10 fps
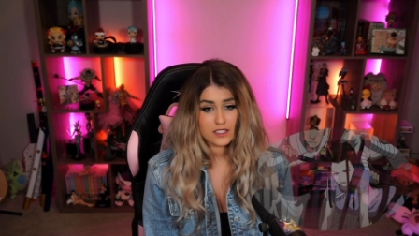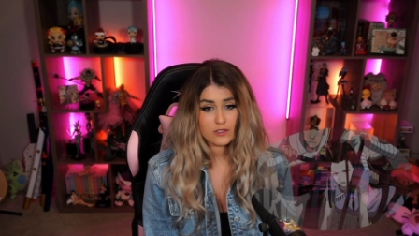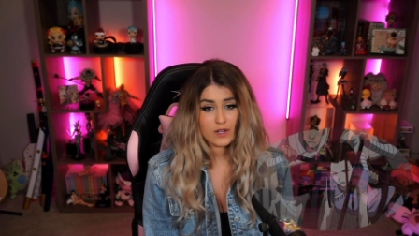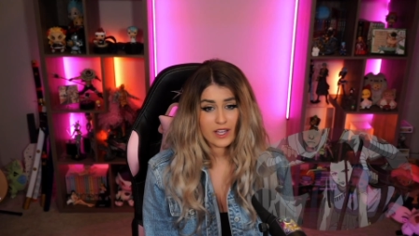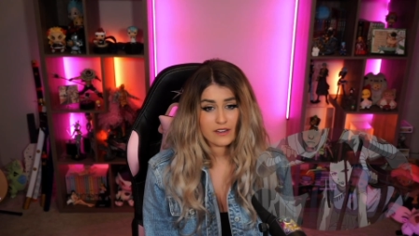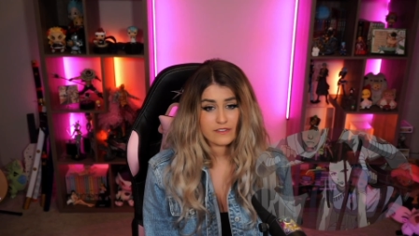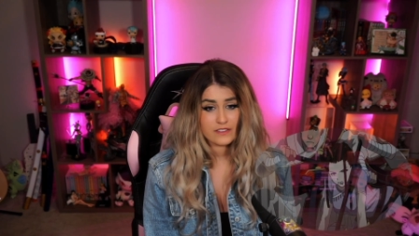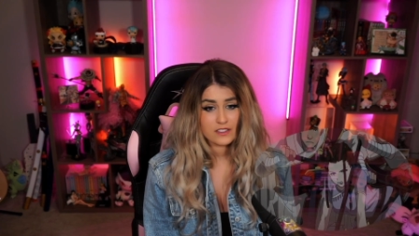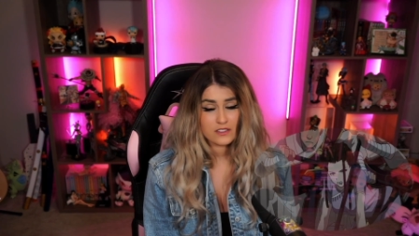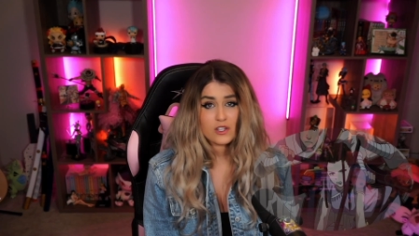You have
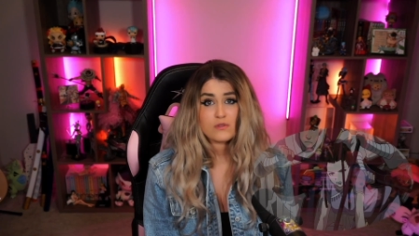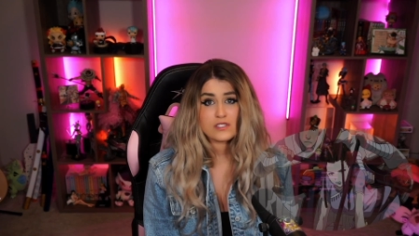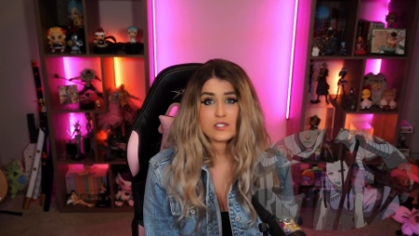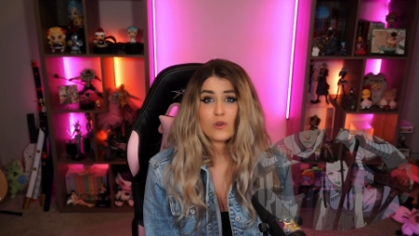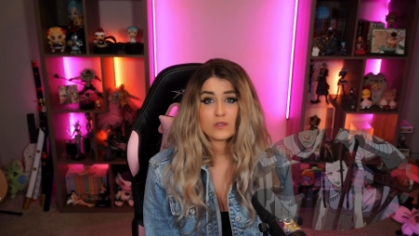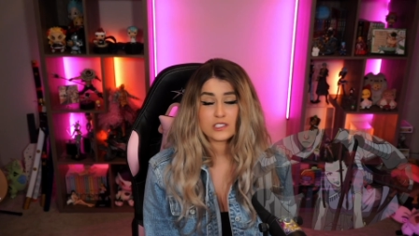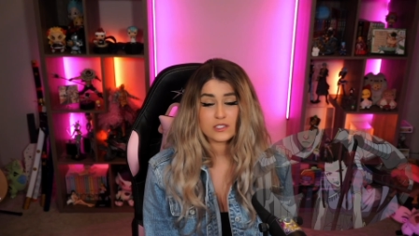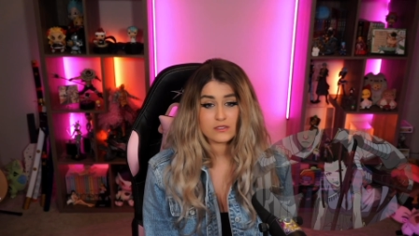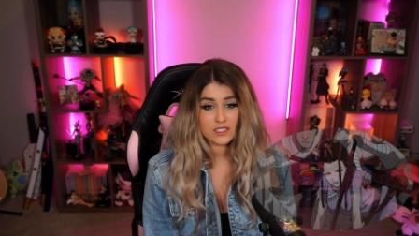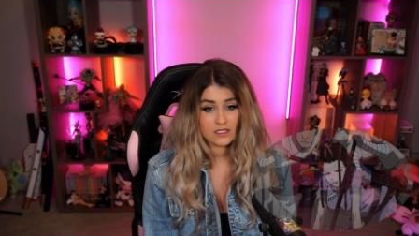no soul,
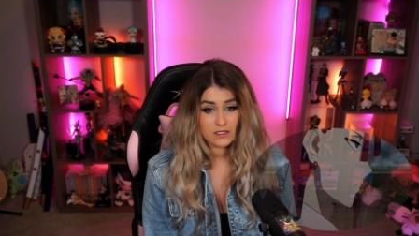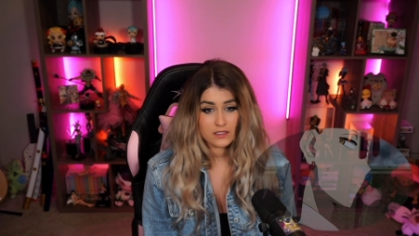dude.